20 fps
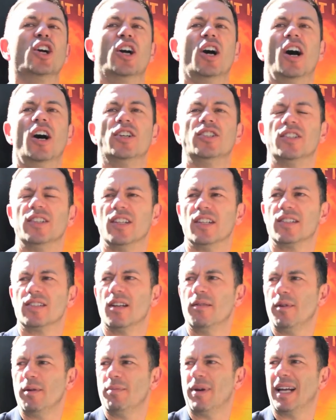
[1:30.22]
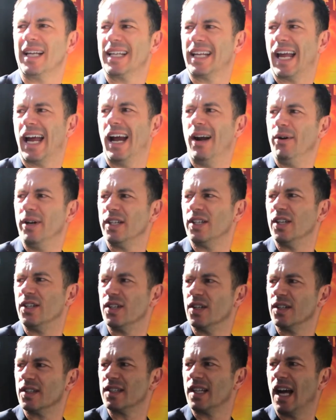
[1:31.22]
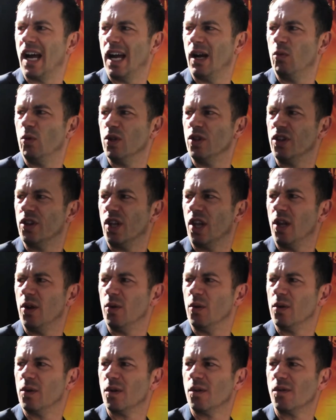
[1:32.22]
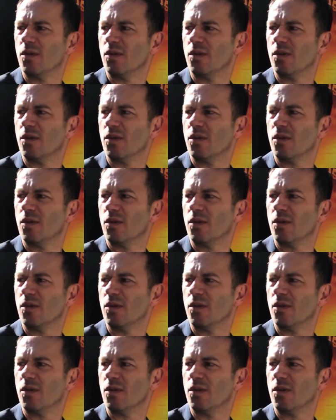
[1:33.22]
Gosh, there's something my character does that I wouldn't do.